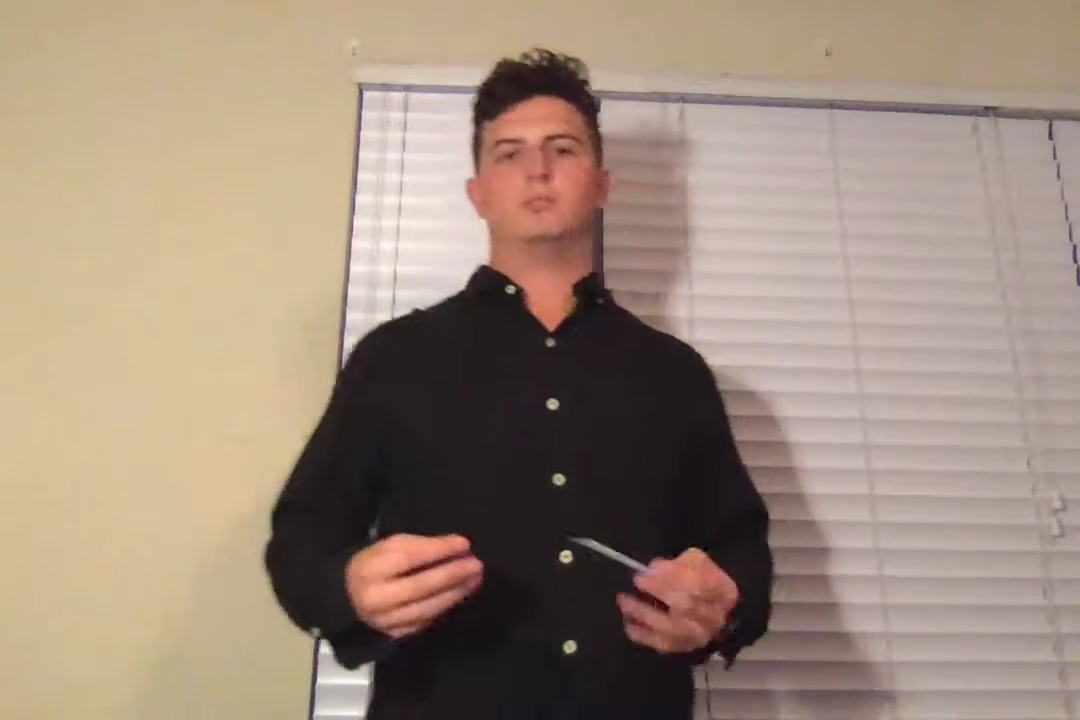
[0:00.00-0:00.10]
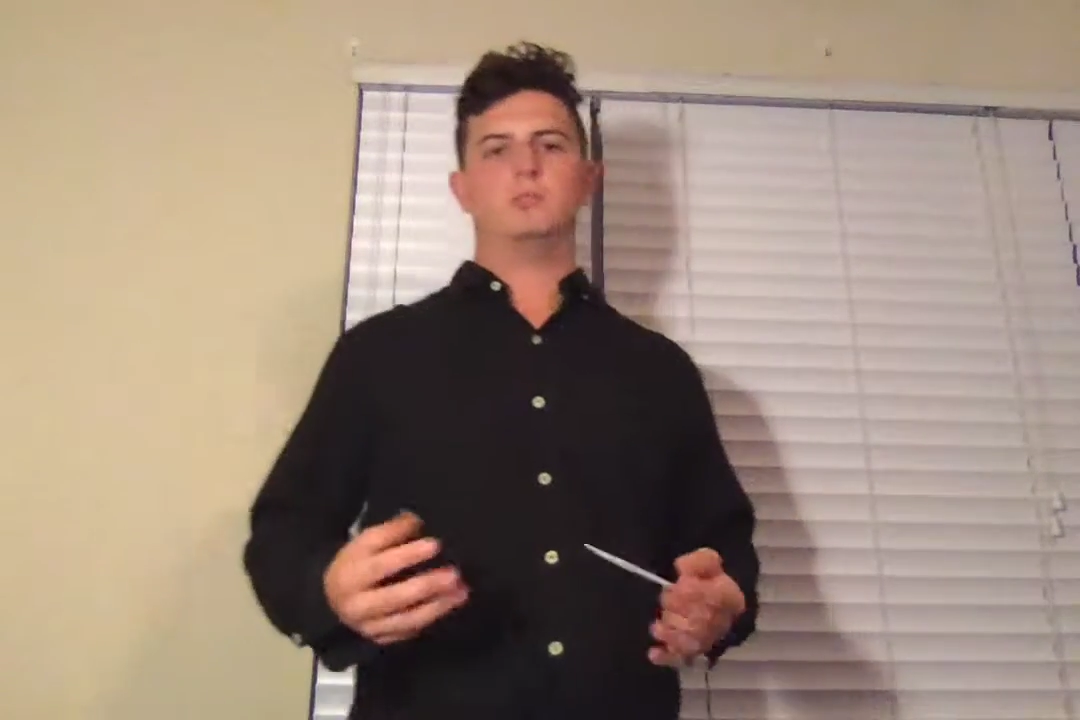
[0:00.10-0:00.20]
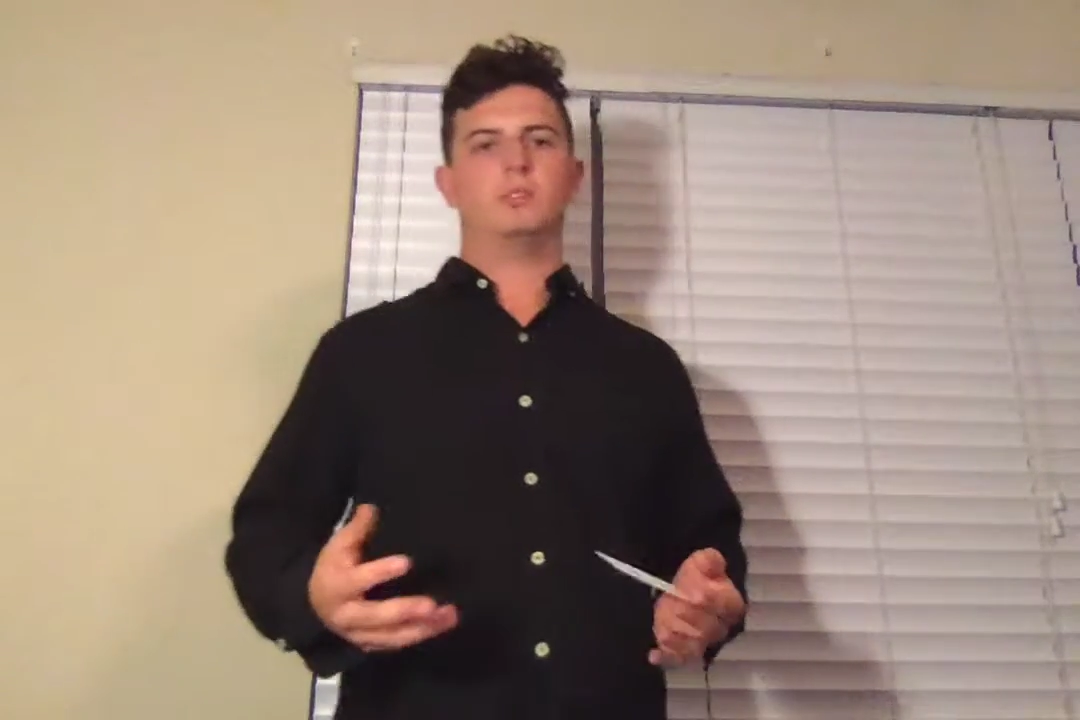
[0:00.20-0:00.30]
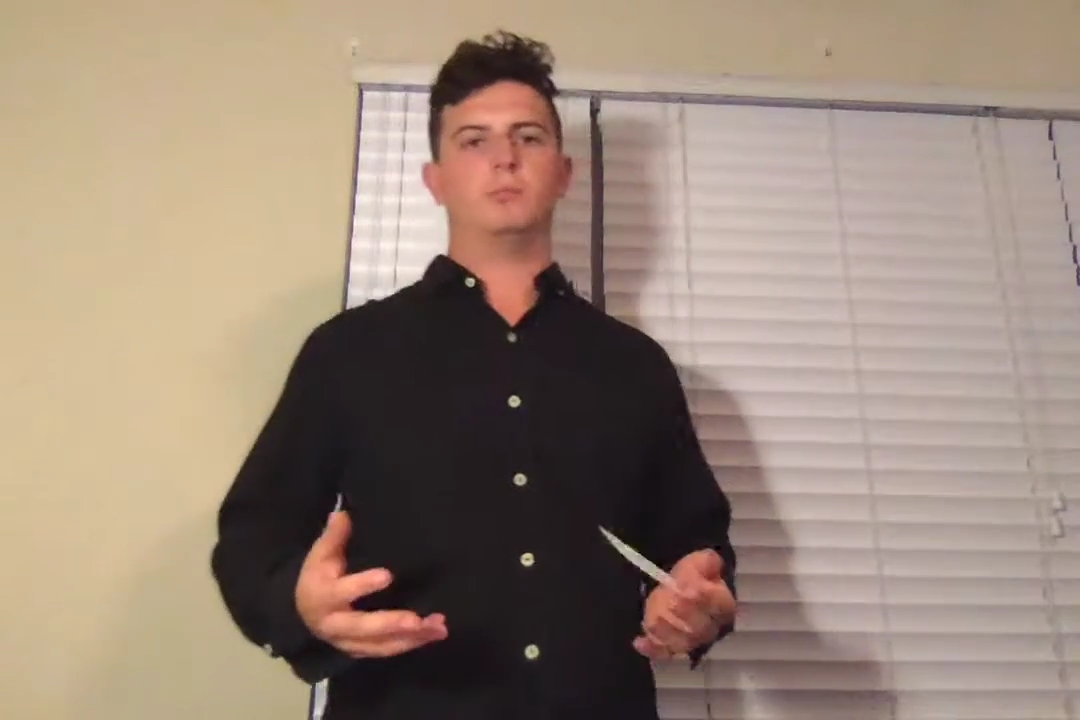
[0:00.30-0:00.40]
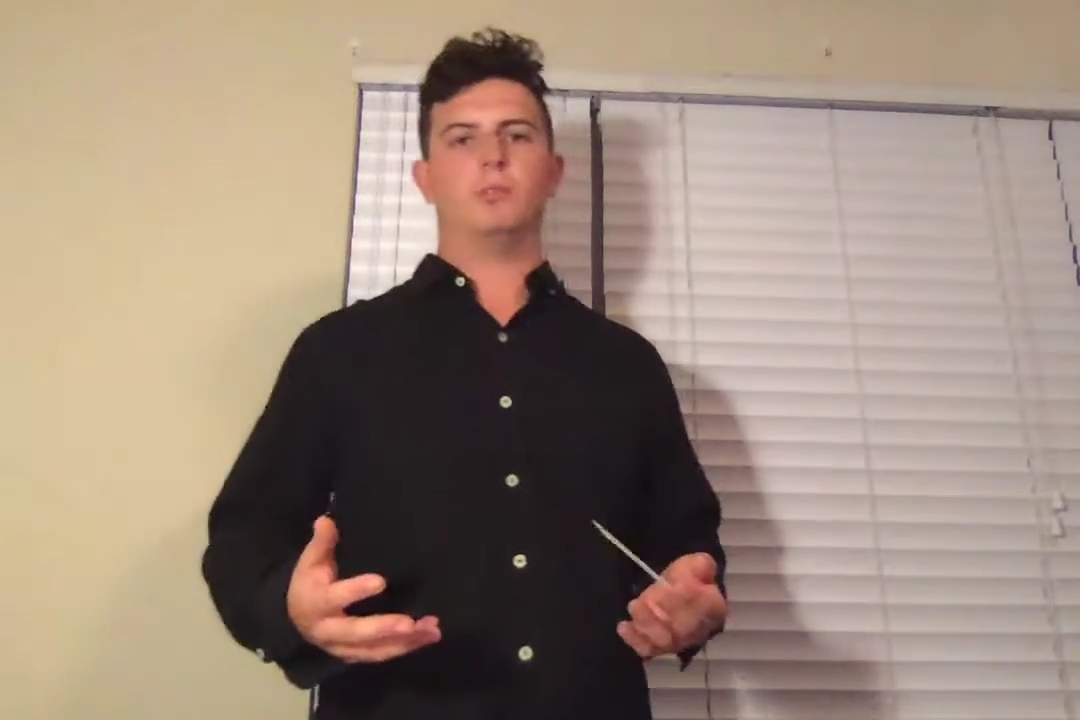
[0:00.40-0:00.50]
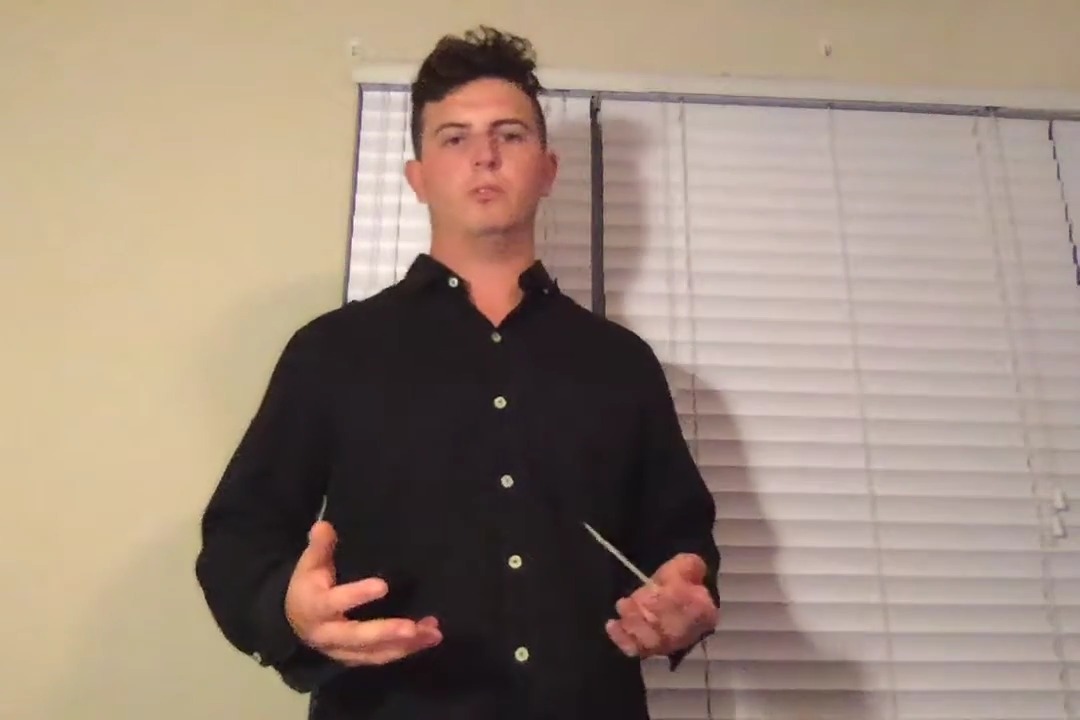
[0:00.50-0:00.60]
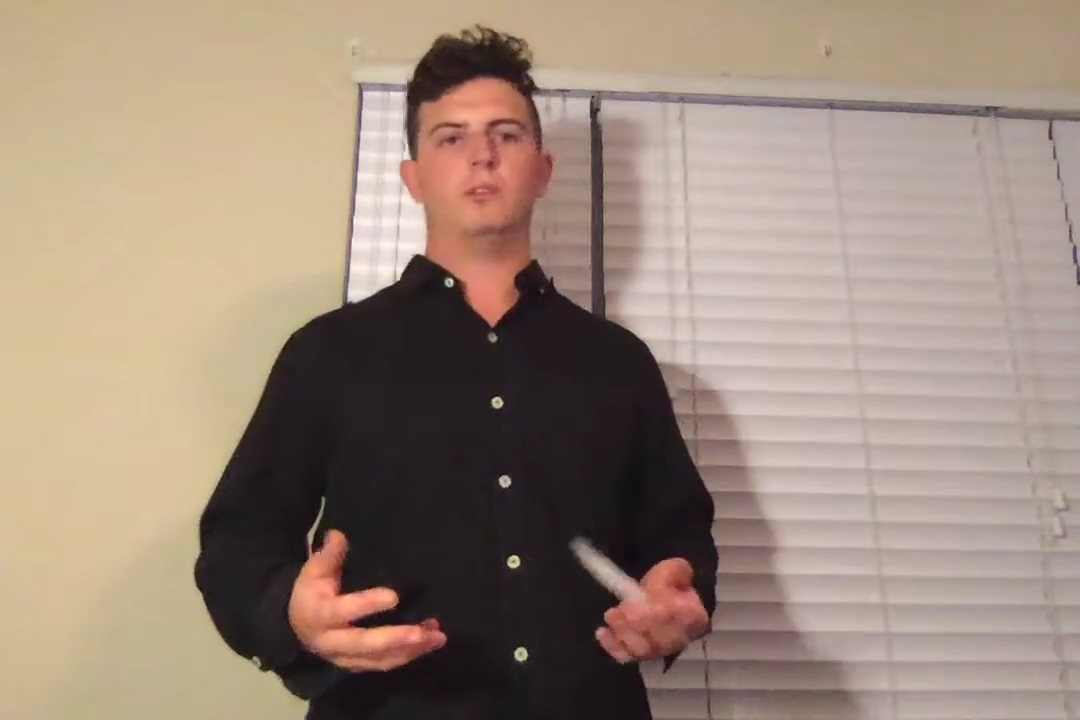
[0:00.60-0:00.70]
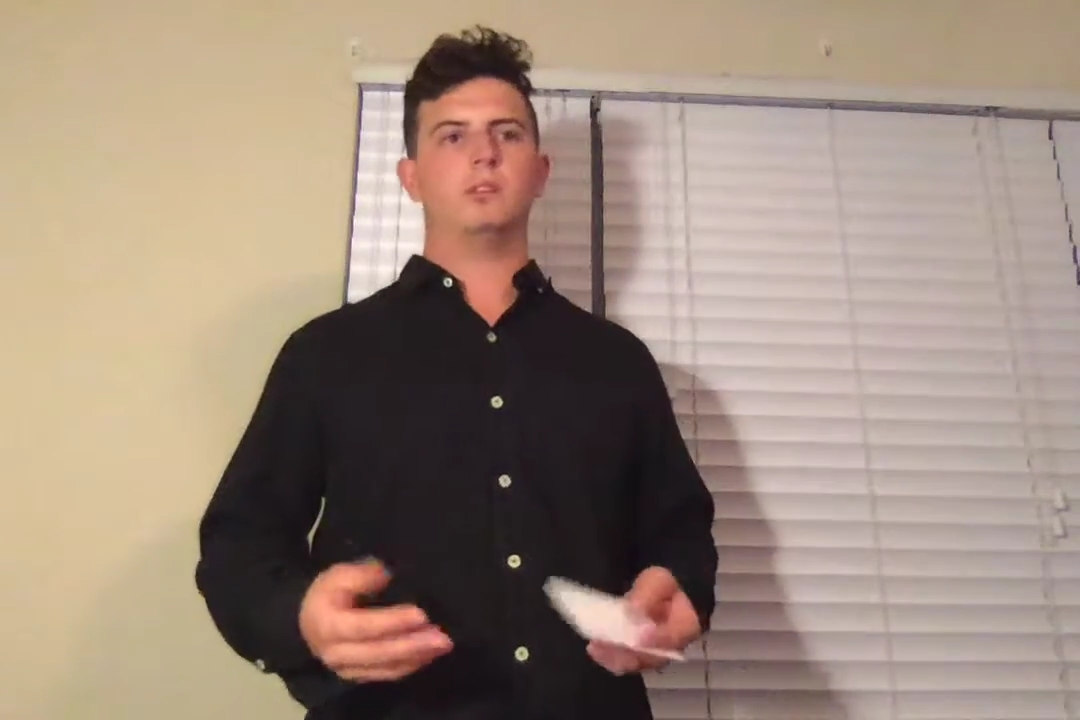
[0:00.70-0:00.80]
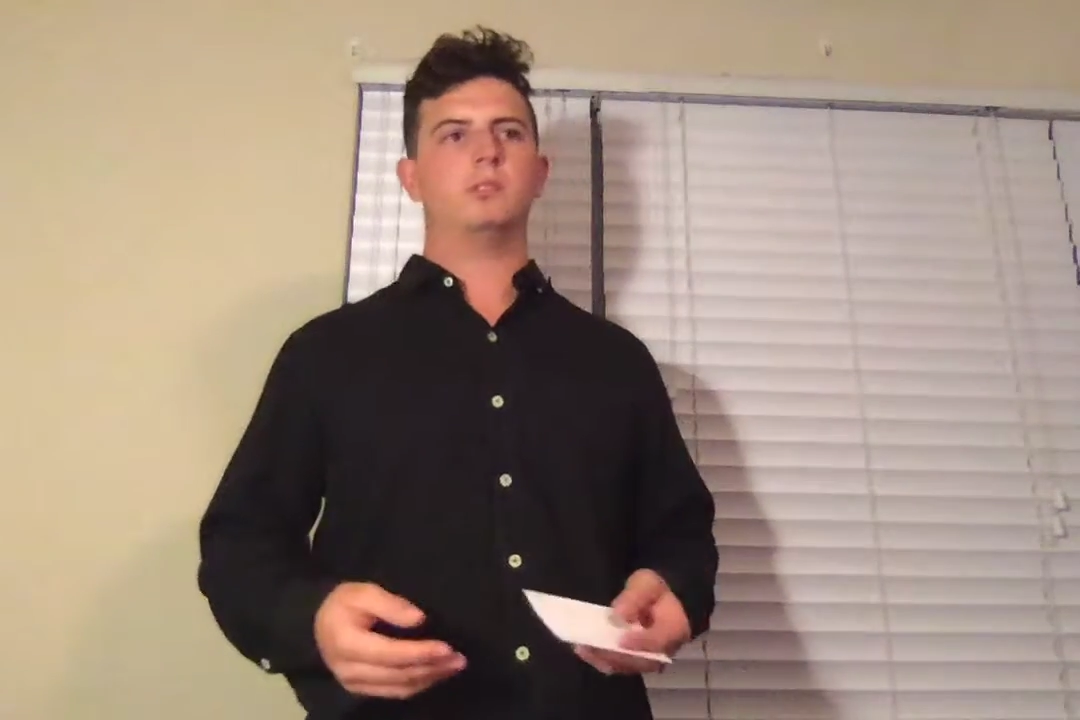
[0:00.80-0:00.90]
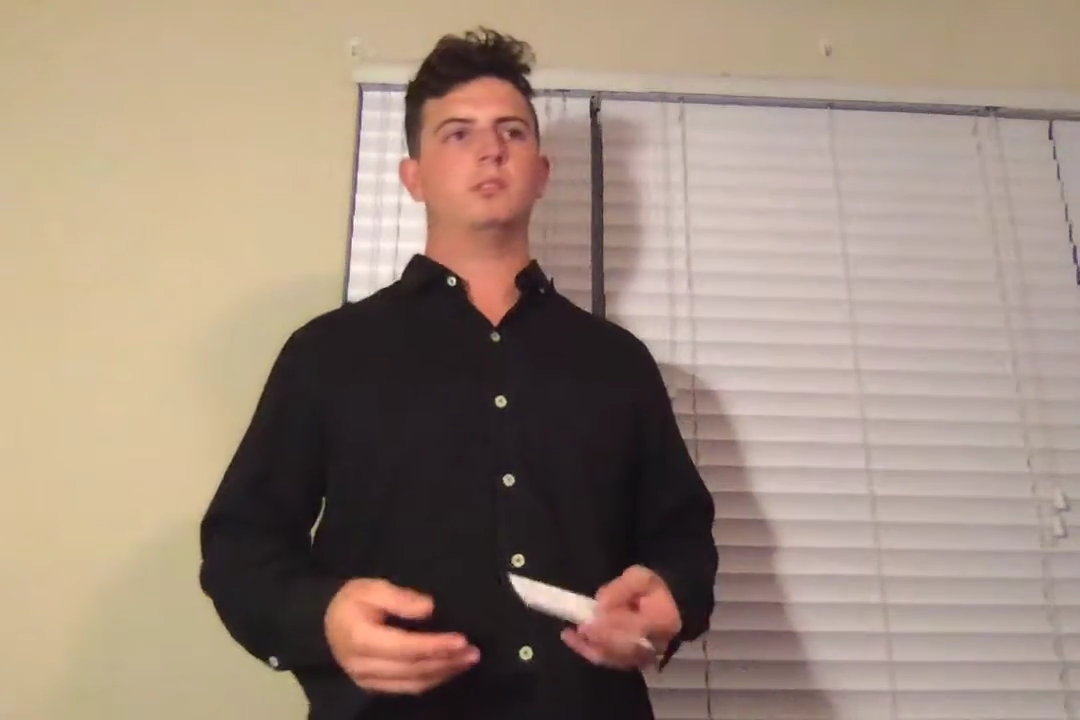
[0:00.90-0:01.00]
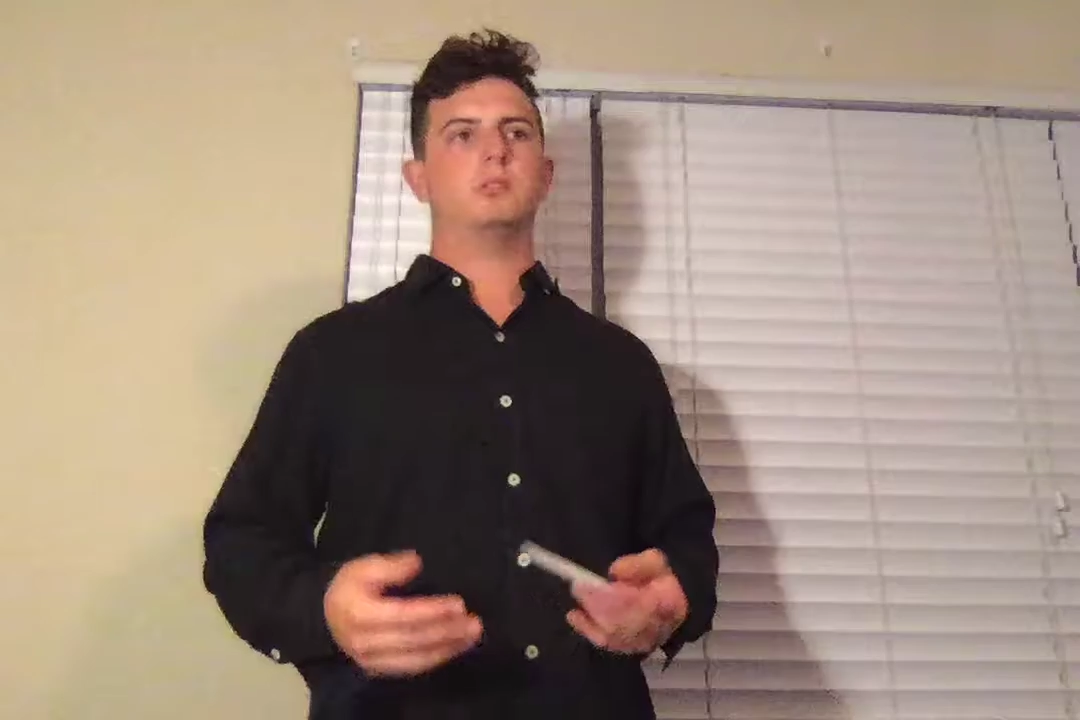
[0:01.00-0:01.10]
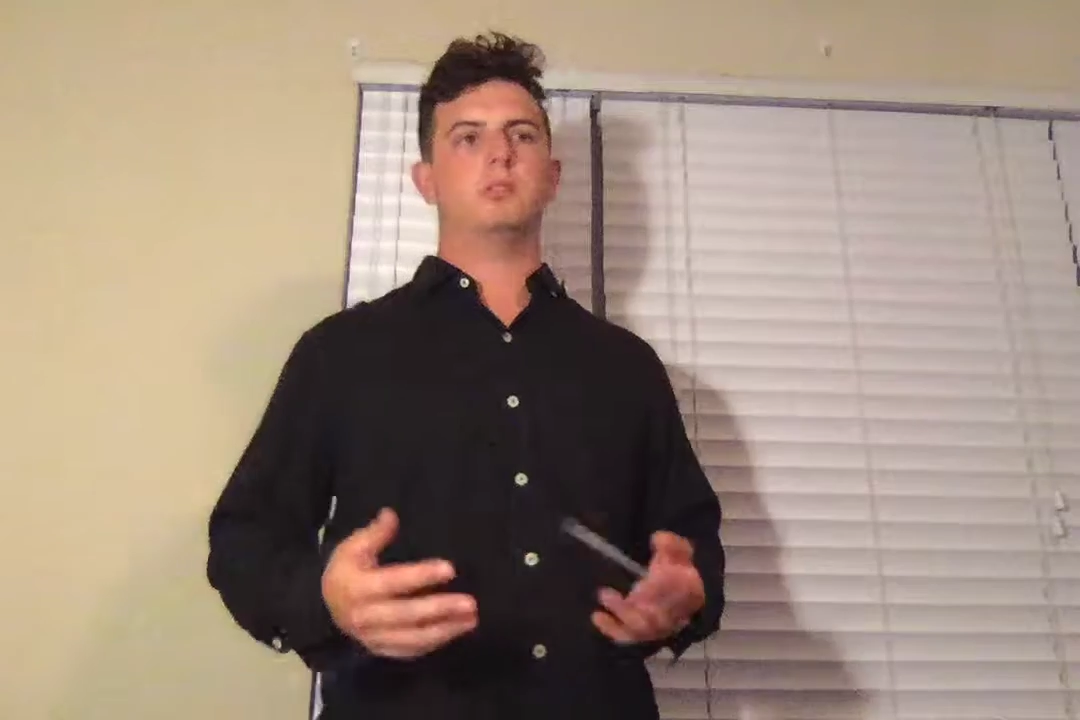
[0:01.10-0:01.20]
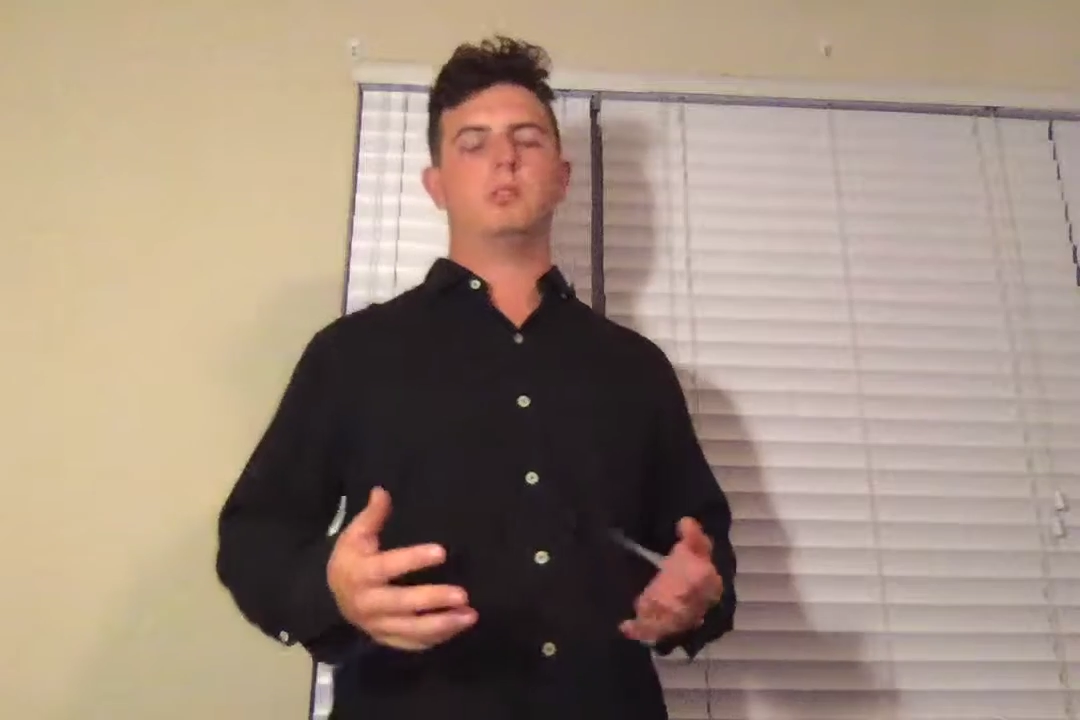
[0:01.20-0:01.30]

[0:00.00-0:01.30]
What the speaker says: simple fixes.